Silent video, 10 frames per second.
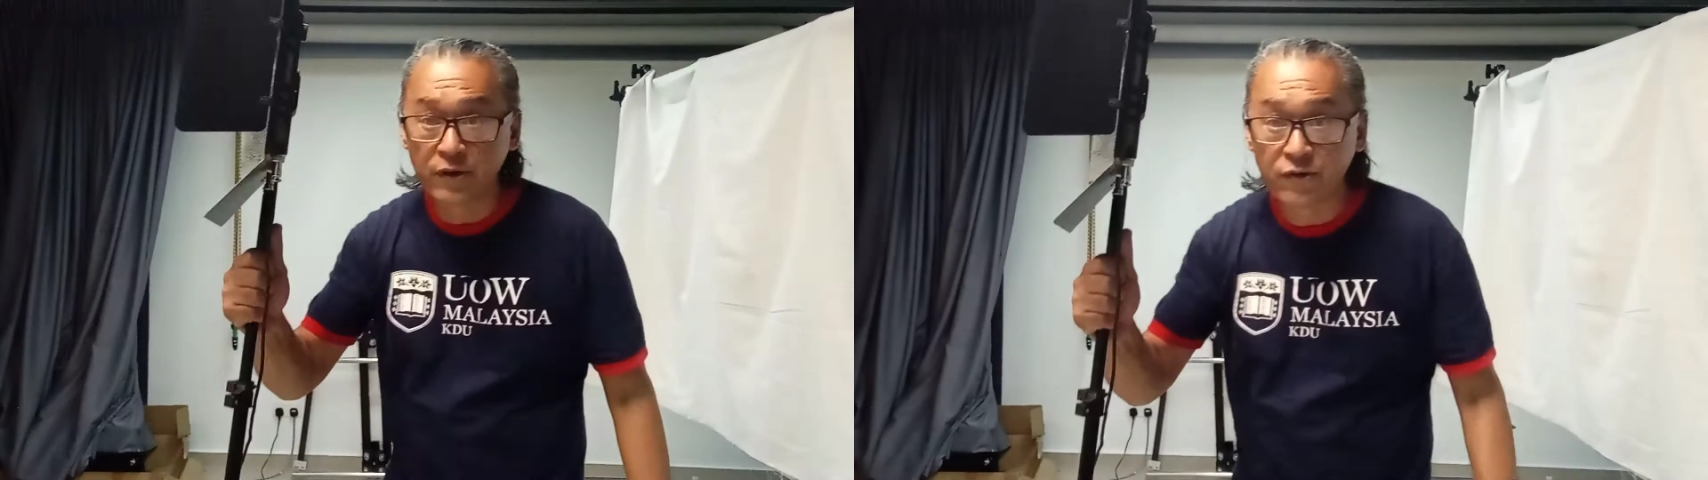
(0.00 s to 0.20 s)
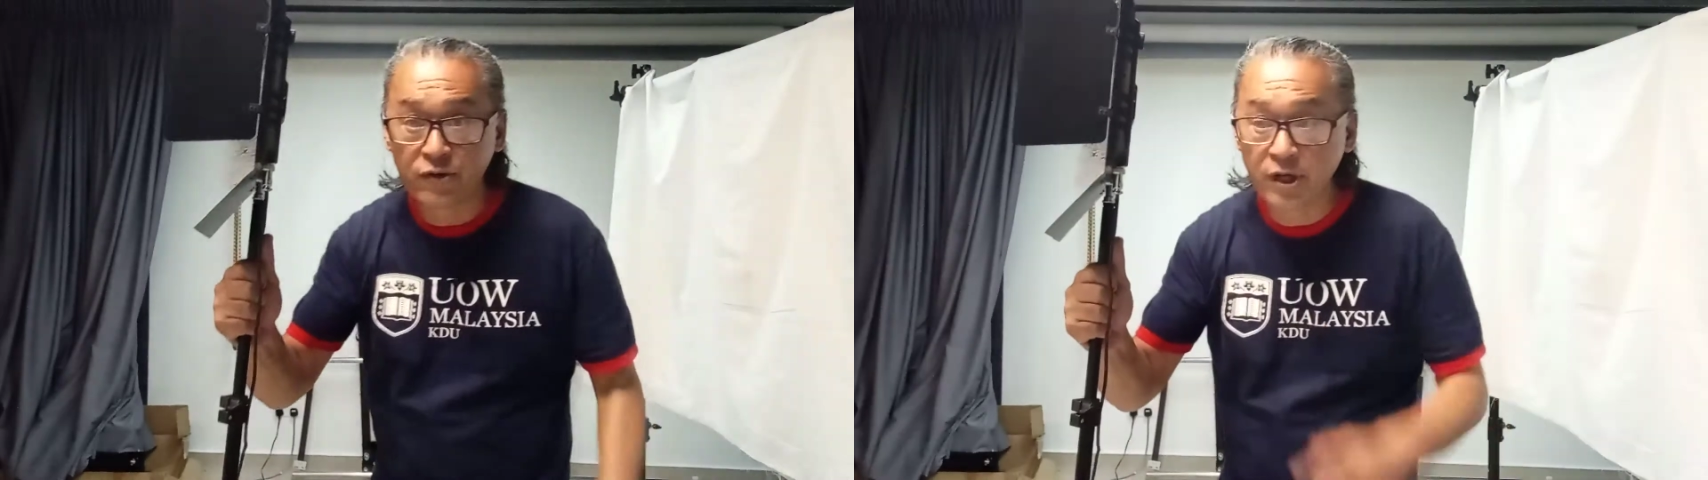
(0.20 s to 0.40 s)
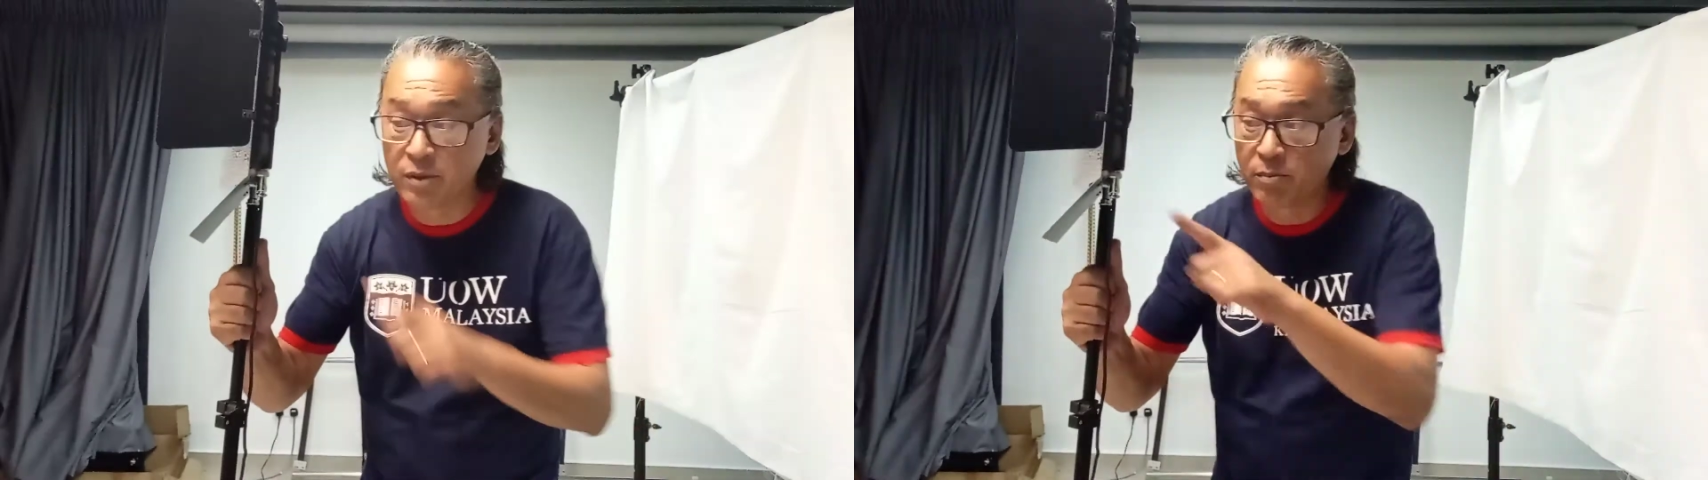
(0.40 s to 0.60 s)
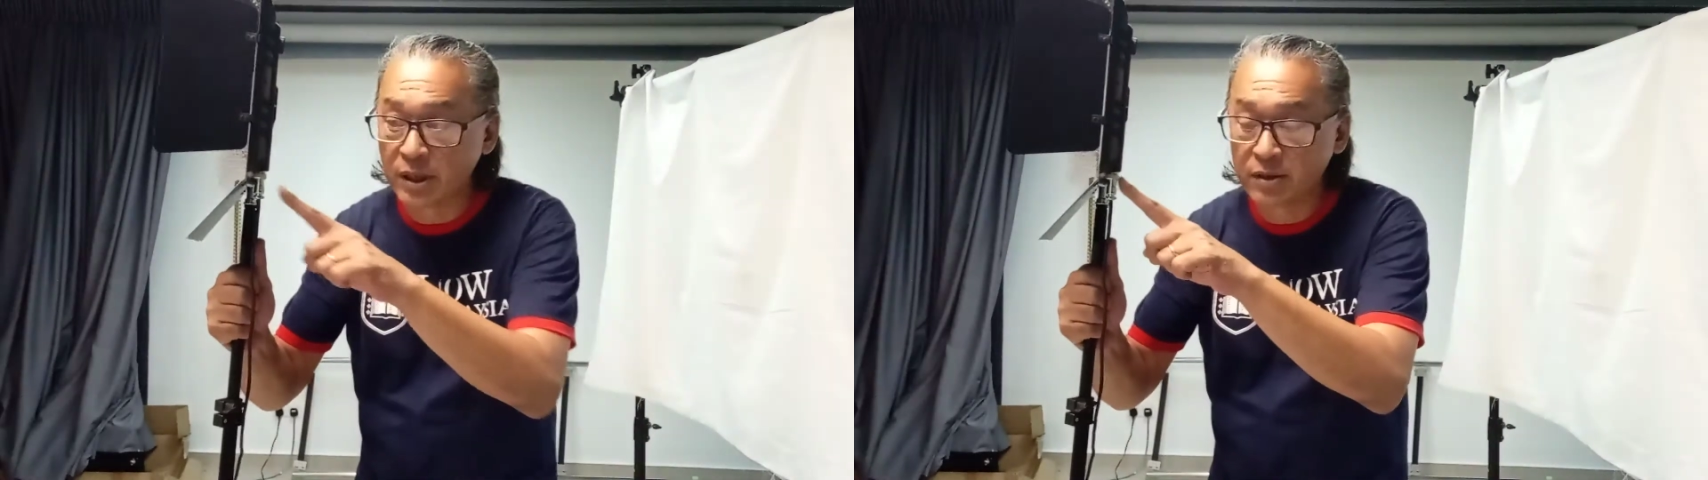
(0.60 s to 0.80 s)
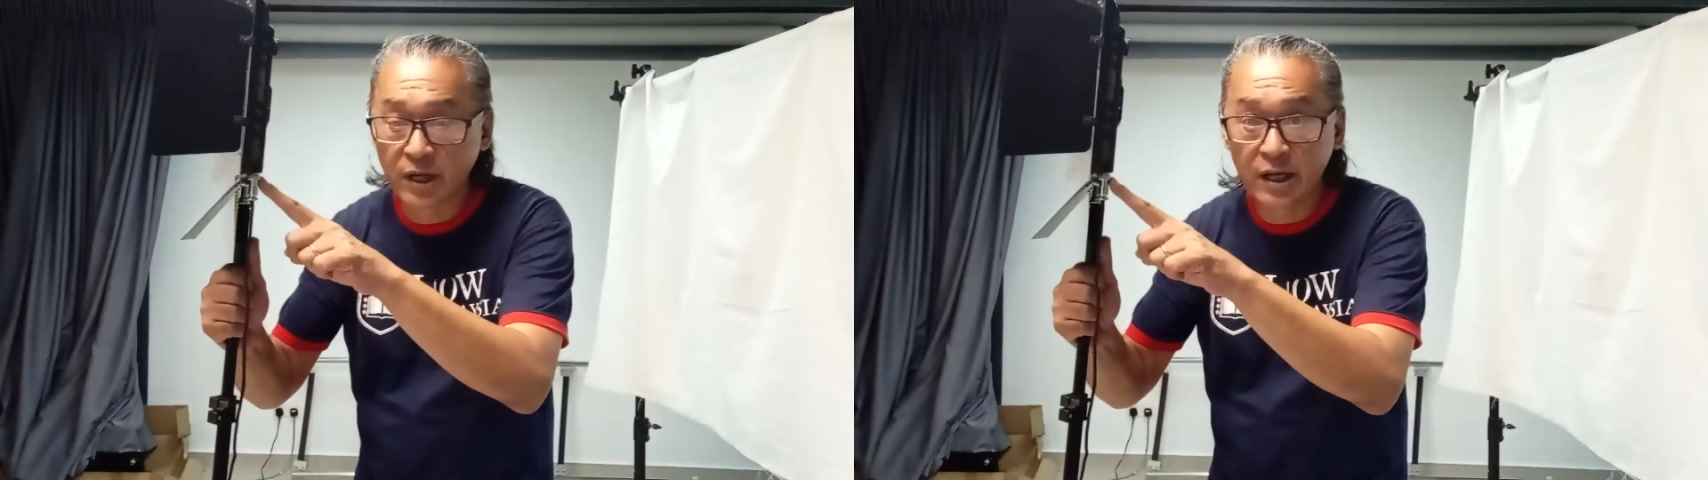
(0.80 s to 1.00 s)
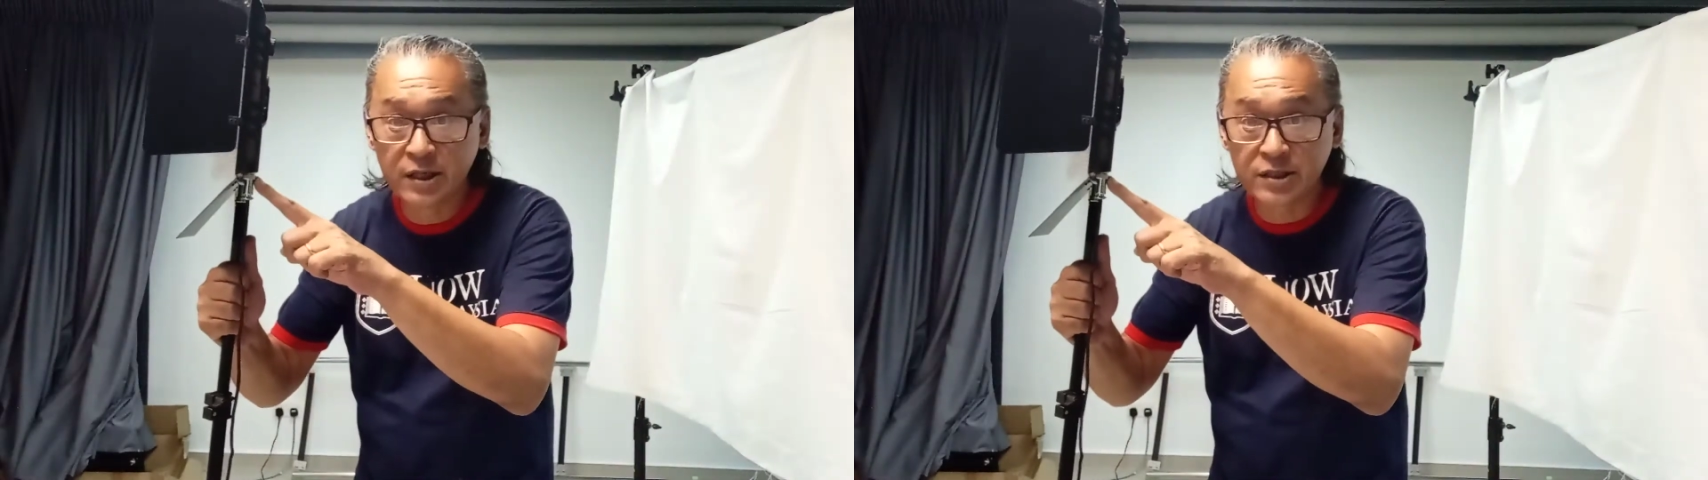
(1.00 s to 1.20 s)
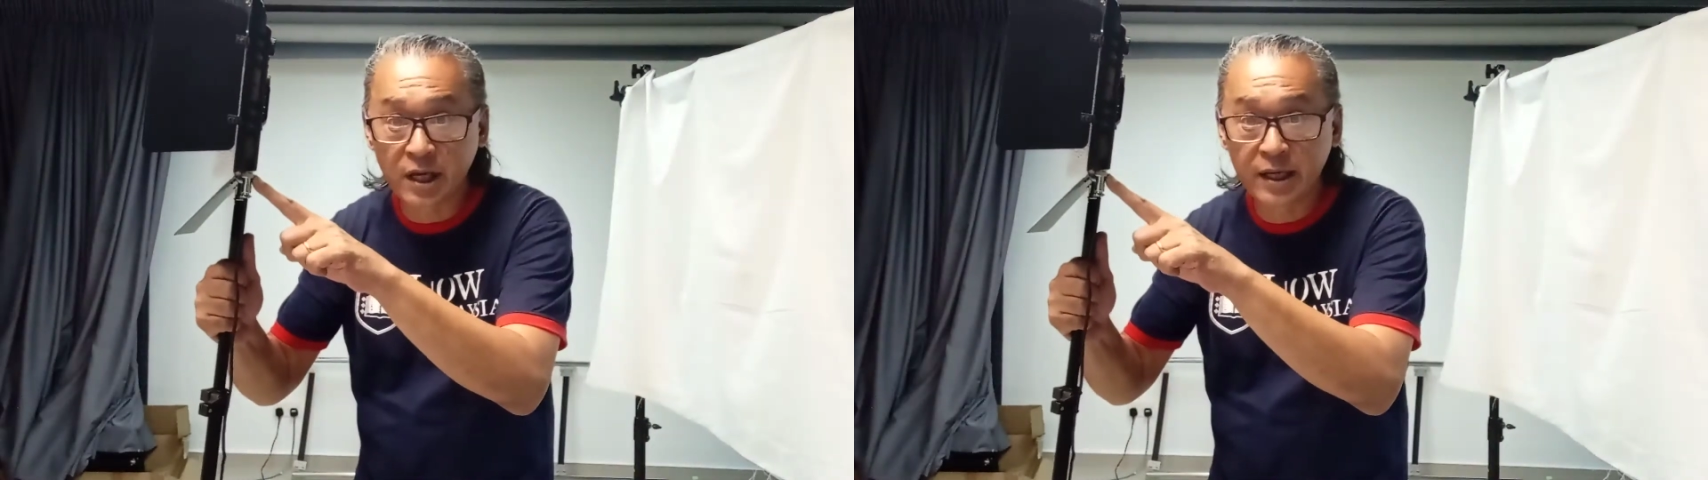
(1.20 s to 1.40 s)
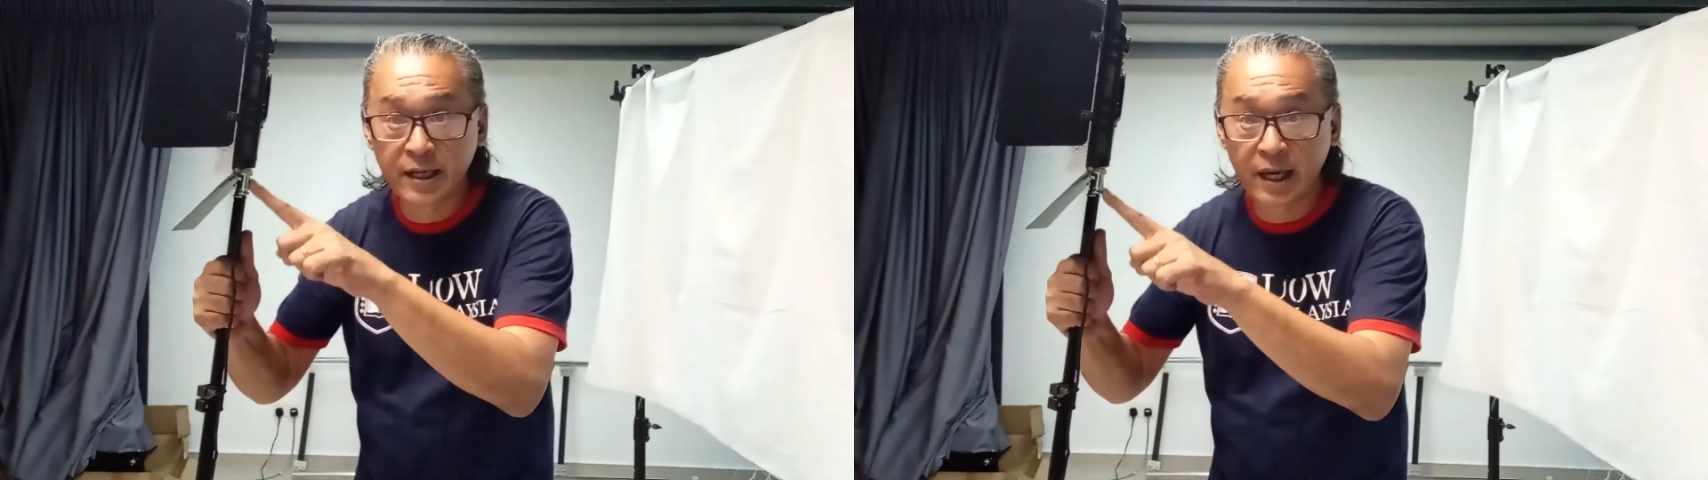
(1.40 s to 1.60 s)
see it, but there is a